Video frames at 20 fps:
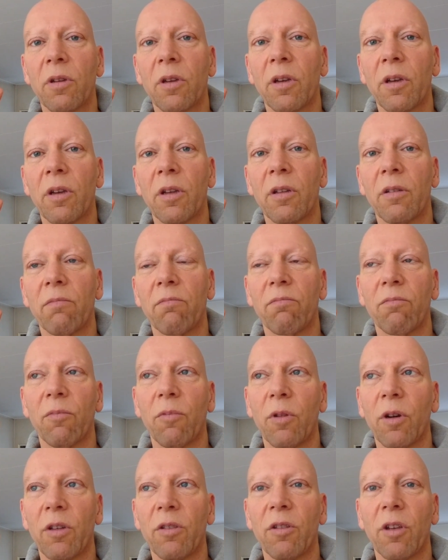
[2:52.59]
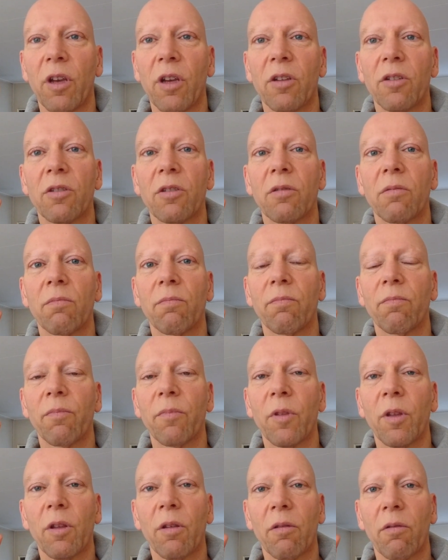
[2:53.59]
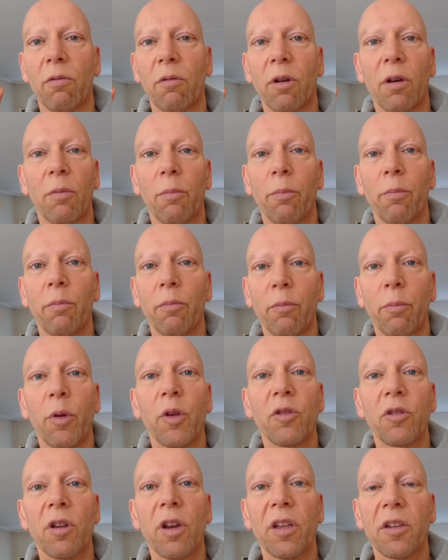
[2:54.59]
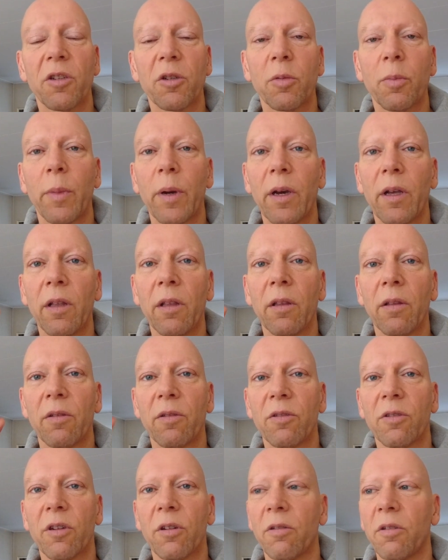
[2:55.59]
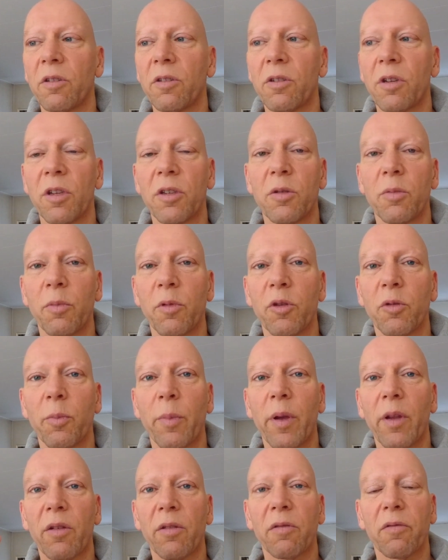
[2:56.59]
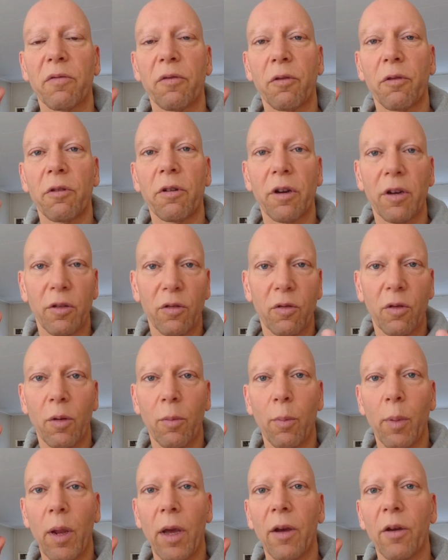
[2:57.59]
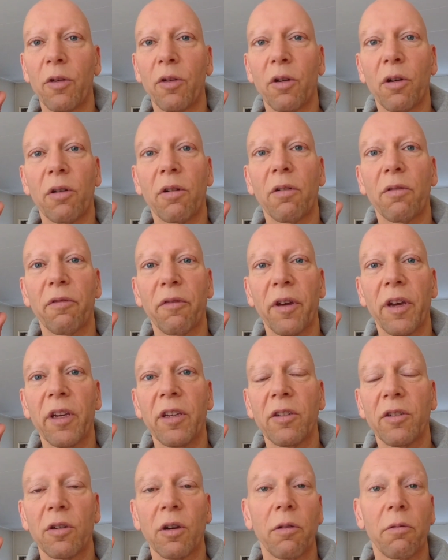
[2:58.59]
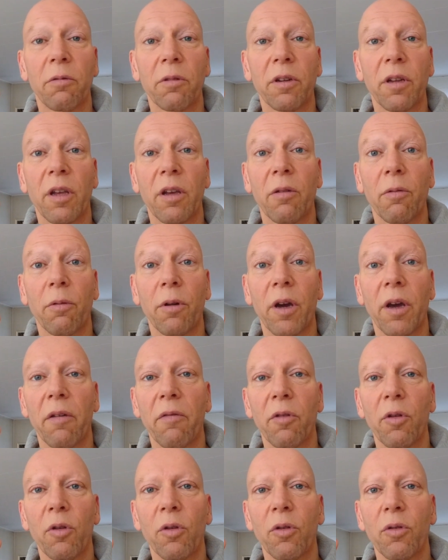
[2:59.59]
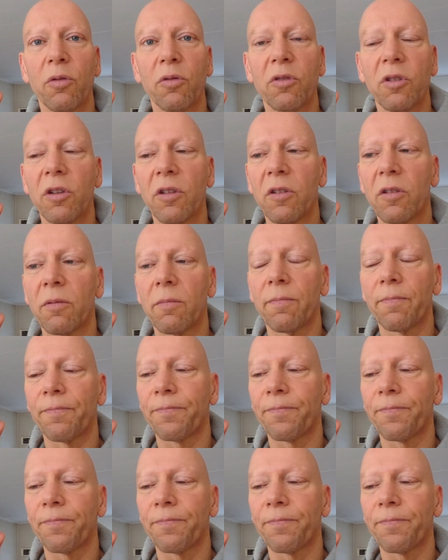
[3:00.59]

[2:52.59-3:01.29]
Uh, well, there's well, much less smell, so it's, it's much better for uh, your face or uh, wherever you use it.